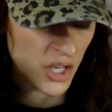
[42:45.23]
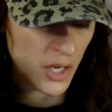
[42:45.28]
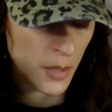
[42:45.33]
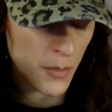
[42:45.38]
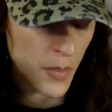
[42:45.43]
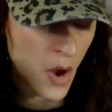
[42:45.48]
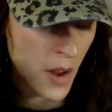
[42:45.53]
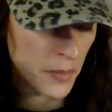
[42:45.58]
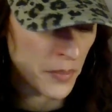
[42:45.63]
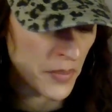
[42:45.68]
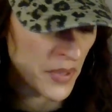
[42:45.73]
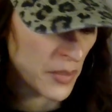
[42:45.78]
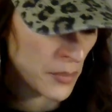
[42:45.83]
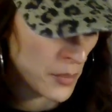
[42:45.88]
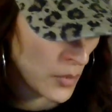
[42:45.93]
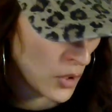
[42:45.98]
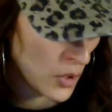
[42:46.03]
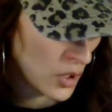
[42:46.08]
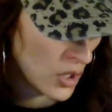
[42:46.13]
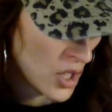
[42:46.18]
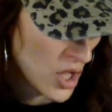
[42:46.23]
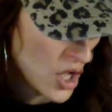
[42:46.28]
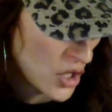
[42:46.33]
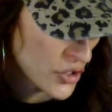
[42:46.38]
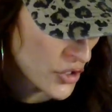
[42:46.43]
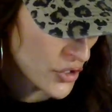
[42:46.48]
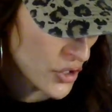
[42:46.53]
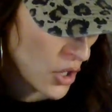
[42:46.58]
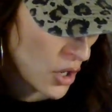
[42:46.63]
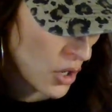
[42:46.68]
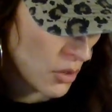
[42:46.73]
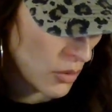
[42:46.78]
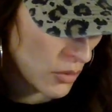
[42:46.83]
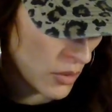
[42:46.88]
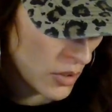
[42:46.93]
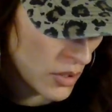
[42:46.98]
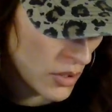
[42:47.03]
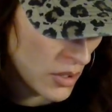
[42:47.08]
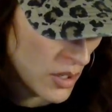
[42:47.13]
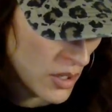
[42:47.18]
upon people so
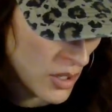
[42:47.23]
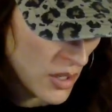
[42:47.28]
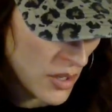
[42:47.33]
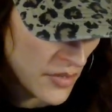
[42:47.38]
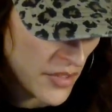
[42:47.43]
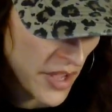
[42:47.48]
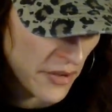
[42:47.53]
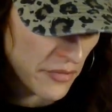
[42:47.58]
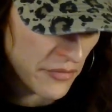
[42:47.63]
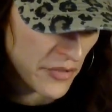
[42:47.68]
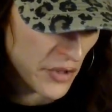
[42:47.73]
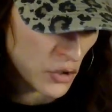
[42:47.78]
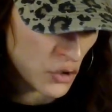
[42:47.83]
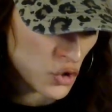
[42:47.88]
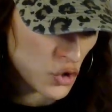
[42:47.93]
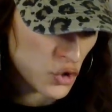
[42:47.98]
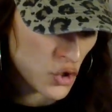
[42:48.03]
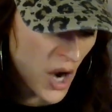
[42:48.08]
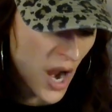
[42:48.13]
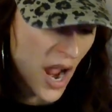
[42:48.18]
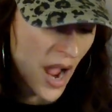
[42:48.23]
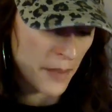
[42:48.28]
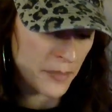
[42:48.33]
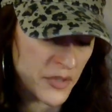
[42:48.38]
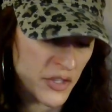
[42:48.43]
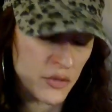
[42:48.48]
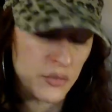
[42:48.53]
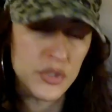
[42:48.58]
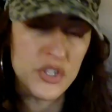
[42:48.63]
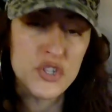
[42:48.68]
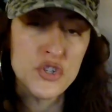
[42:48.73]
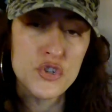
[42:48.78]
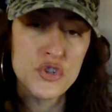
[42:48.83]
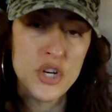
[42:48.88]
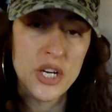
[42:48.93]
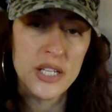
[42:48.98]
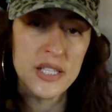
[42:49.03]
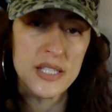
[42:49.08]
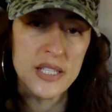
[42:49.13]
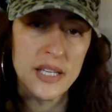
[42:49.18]
they feel trapped and
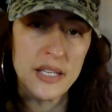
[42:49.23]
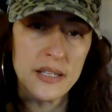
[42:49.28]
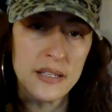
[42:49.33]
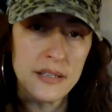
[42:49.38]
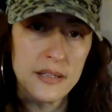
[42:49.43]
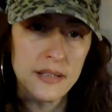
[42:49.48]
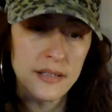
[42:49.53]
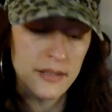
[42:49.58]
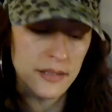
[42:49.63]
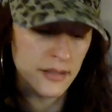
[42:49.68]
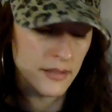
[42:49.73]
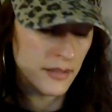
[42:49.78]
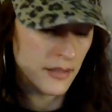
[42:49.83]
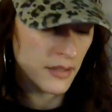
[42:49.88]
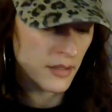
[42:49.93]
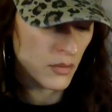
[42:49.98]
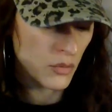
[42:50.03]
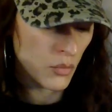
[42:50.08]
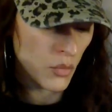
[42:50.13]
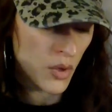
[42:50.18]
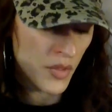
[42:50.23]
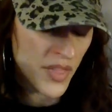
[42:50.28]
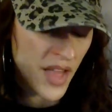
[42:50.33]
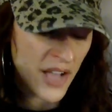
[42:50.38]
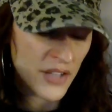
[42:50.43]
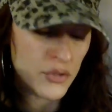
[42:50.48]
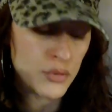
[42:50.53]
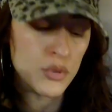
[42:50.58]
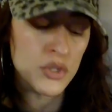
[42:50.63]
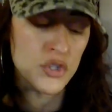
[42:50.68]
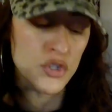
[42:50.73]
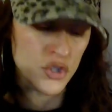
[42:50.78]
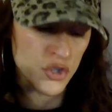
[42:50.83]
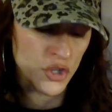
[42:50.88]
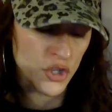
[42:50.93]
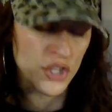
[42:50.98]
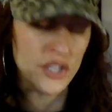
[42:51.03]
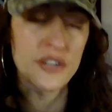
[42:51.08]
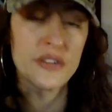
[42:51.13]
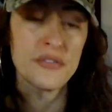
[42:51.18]
restricted. Well, that's what you're going to